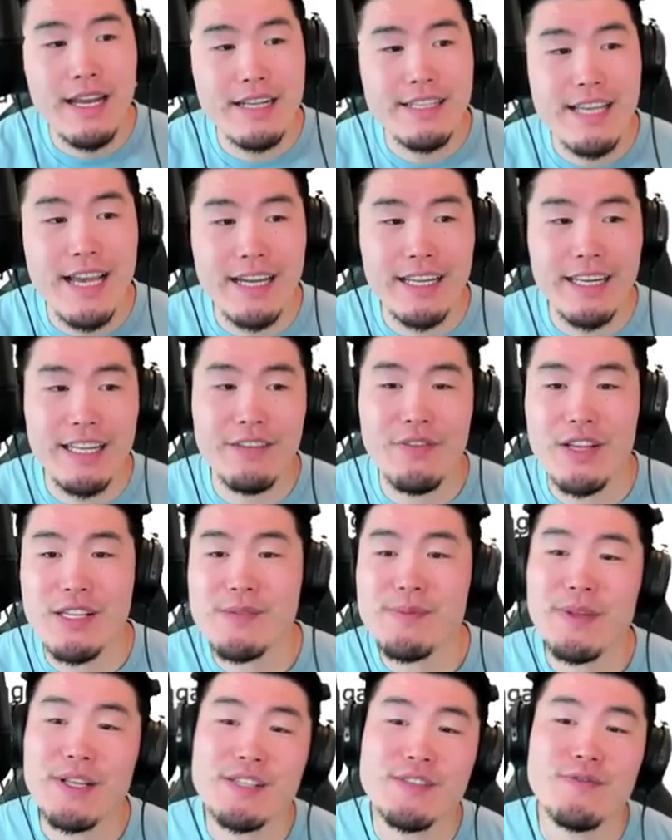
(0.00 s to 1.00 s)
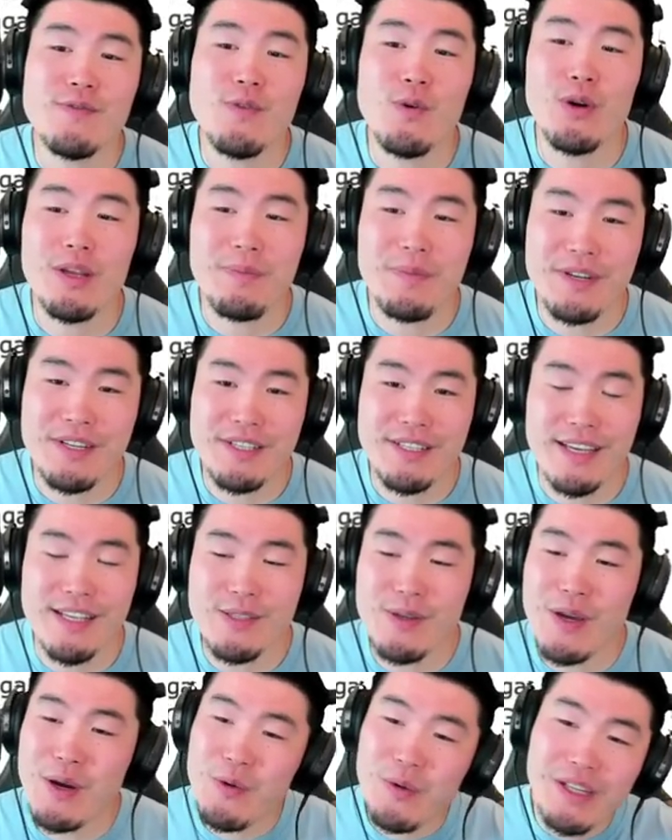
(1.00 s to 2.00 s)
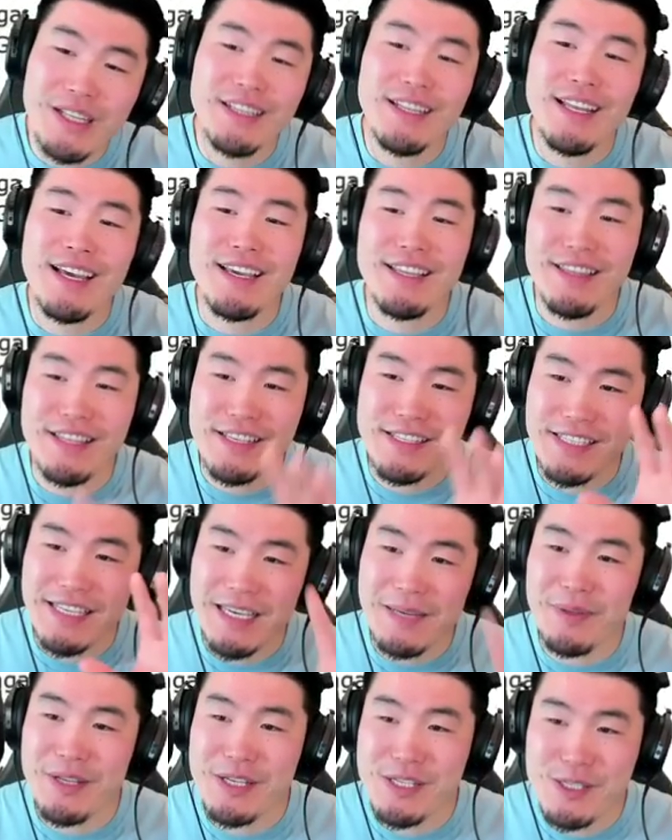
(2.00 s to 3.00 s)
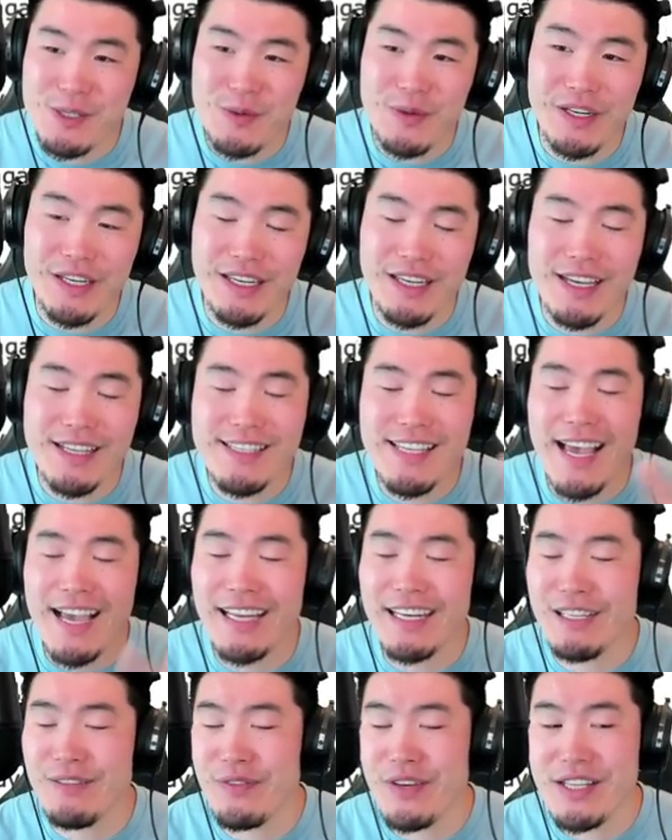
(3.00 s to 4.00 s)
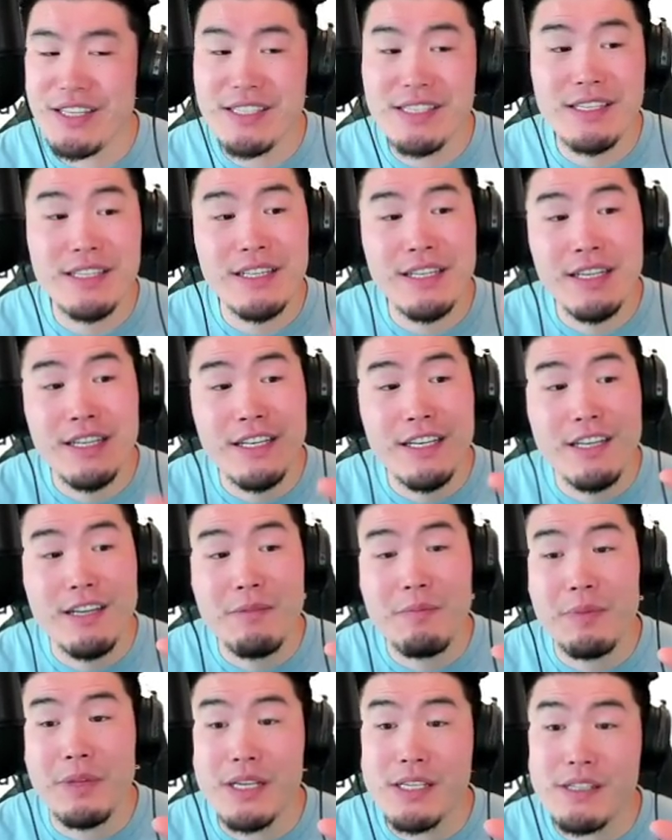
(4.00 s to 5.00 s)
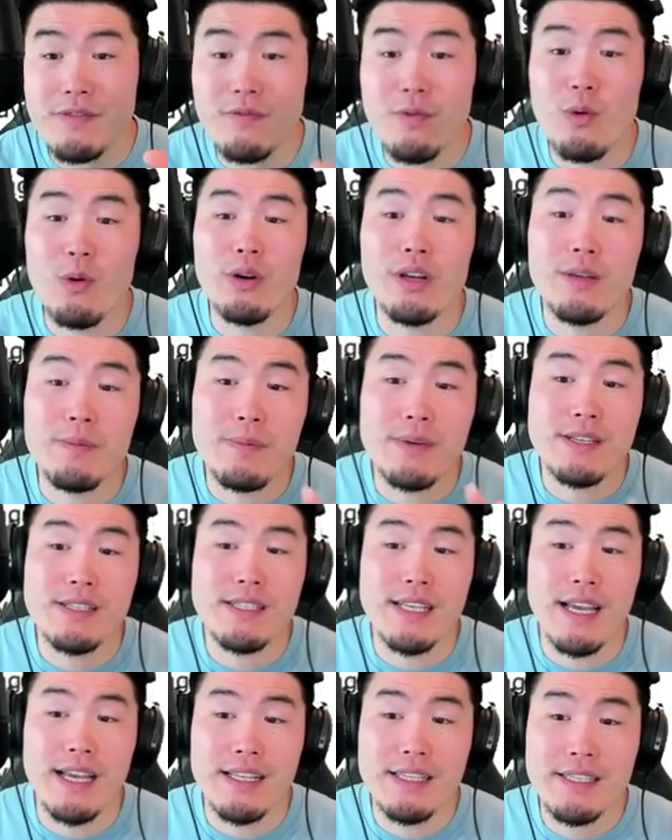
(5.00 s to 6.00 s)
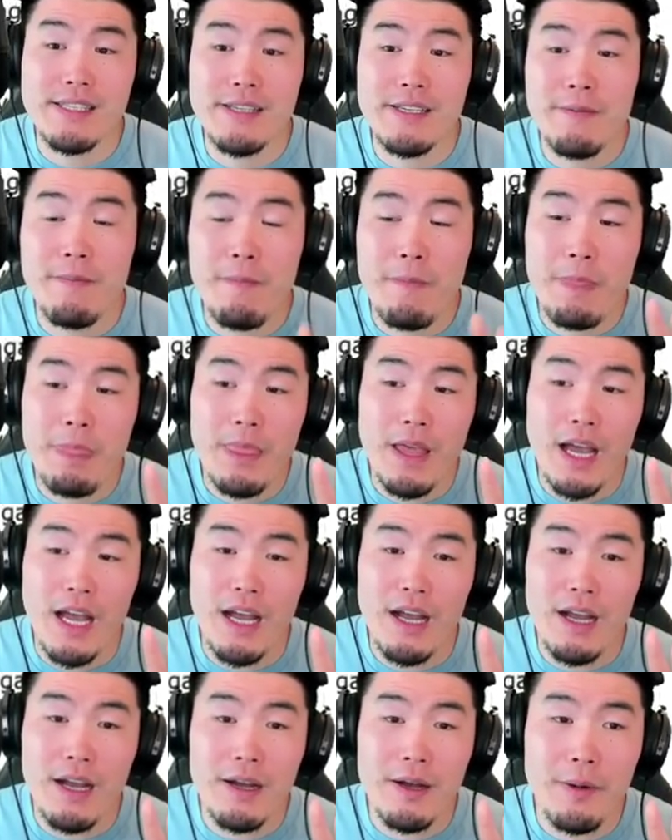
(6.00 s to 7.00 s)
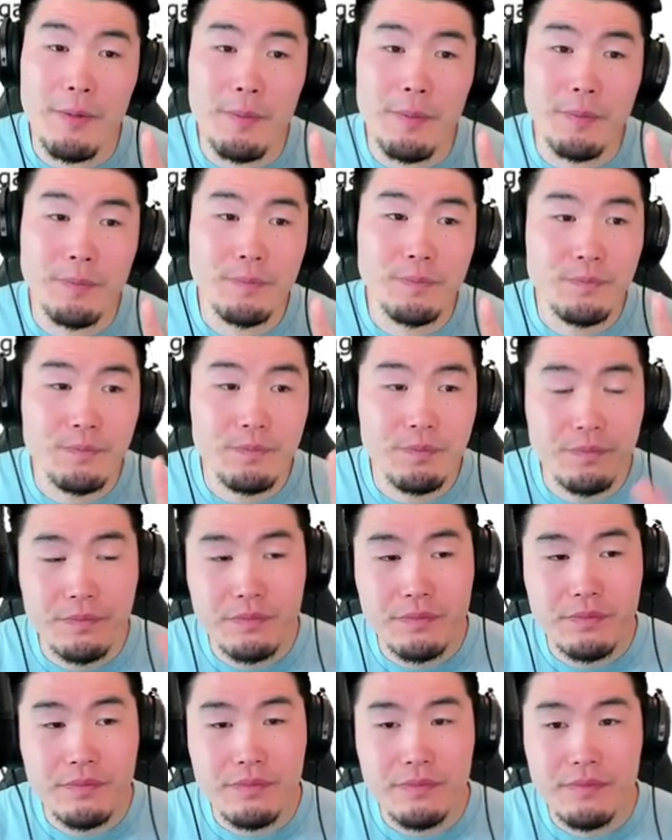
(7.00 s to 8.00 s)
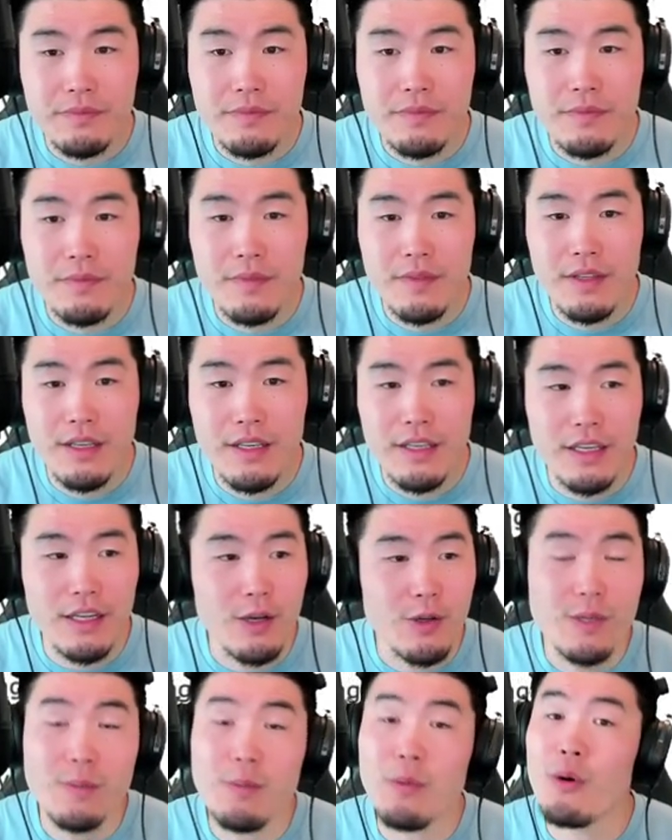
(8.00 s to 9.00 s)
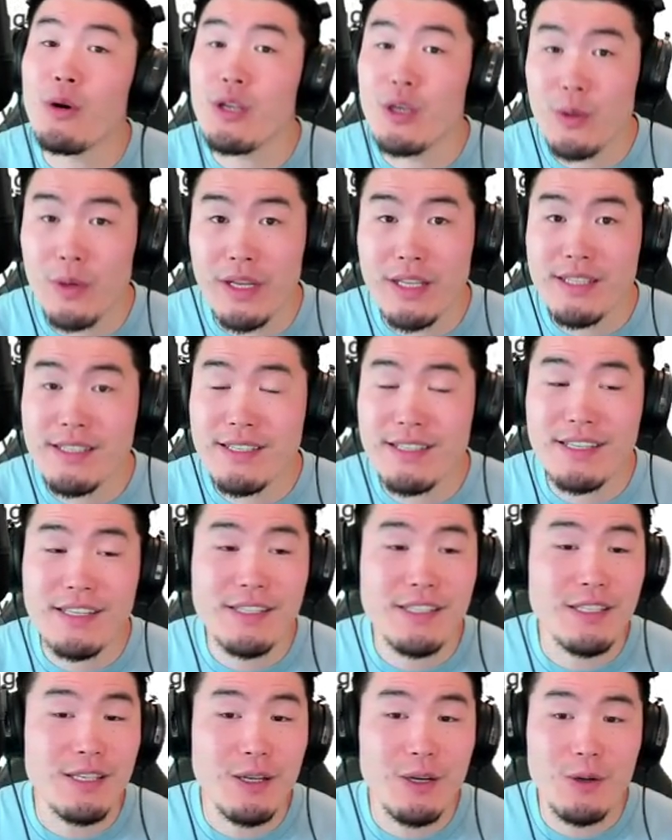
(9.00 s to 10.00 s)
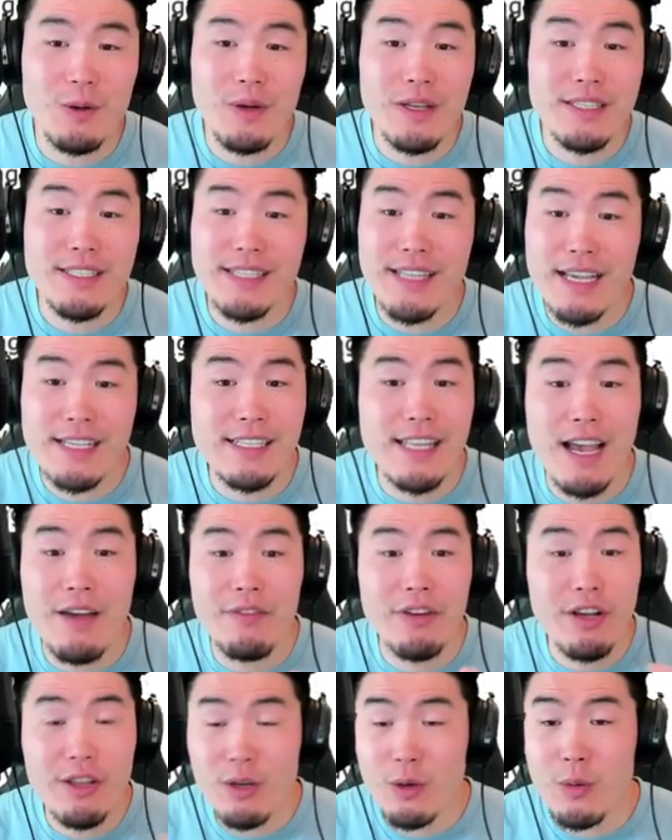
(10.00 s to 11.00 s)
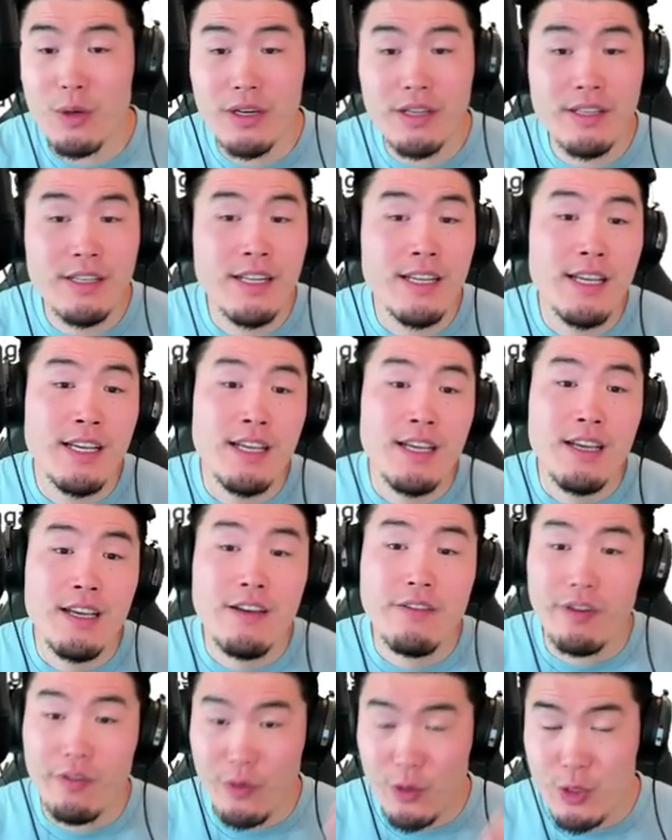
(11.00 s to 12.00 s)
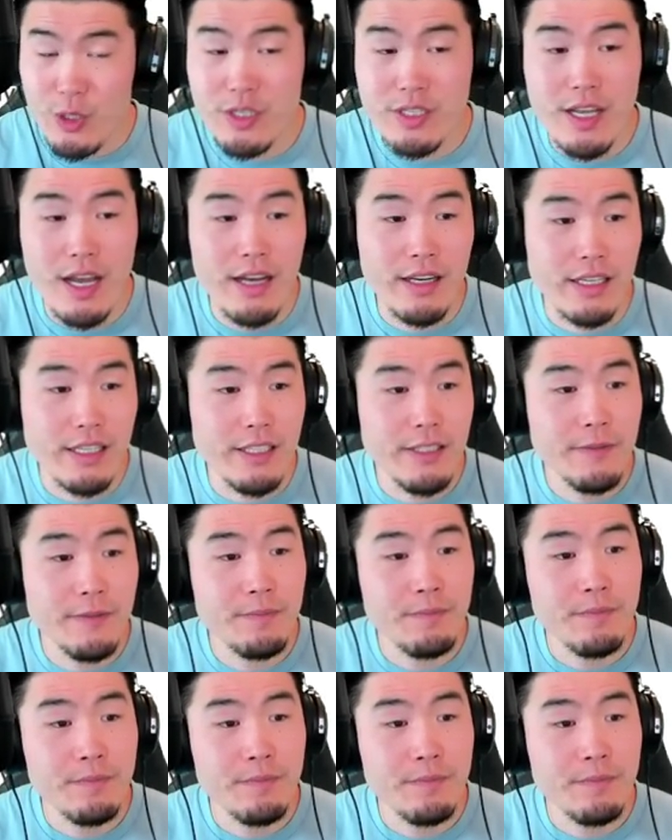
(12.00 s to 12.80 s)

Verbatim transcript: attack and defense plus 40%. So I really like these ki plus 3 attack and defense plus 40% um, you know support units. So it's nice to have another one for Future Saga